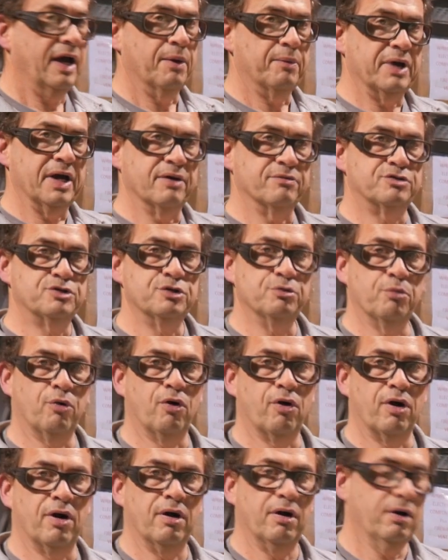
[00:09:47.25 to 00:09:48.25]
And we have 2
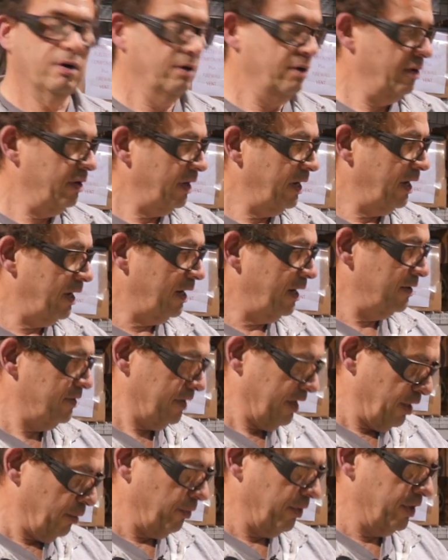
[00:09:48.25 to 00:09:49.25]
more.
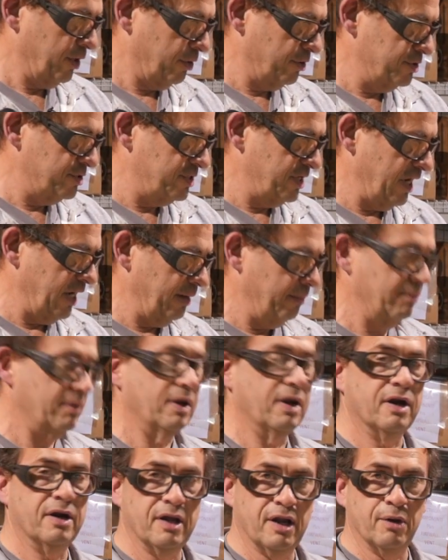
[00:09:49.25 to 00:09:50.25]
Another one in good shape
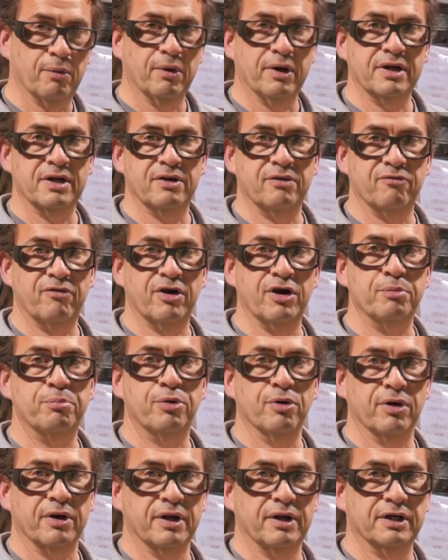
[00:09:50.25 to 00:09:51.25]
and another one in very
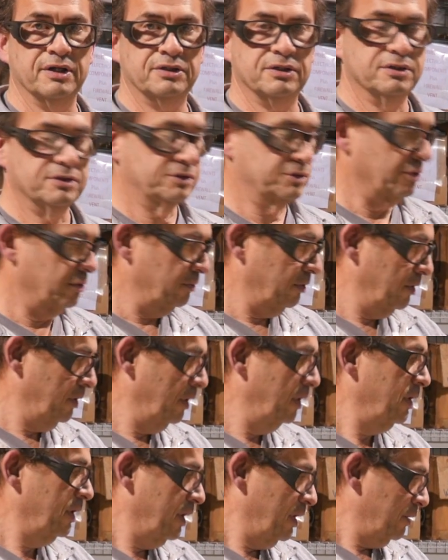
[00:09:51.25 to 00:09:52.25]
poor condition. So
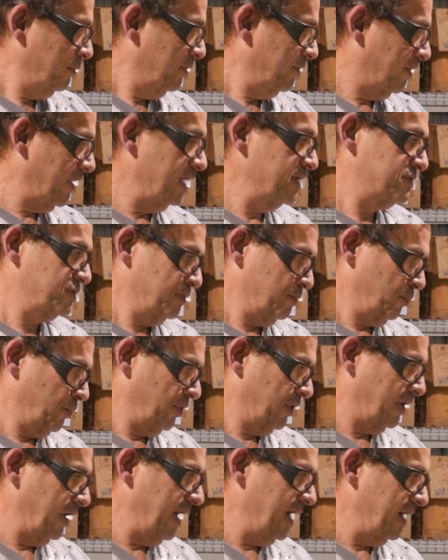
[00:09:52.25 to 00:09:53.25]
we've got some
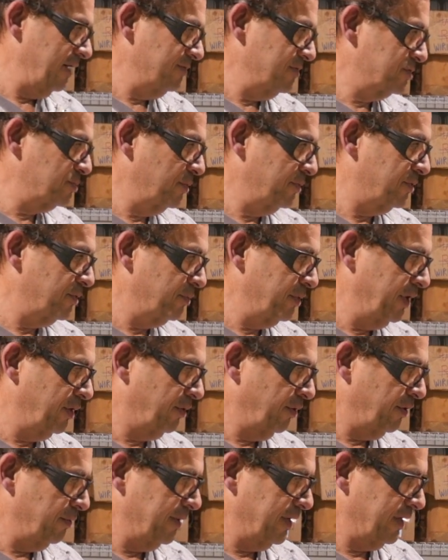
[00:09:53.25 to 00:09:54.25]
work ahead of us with the recoil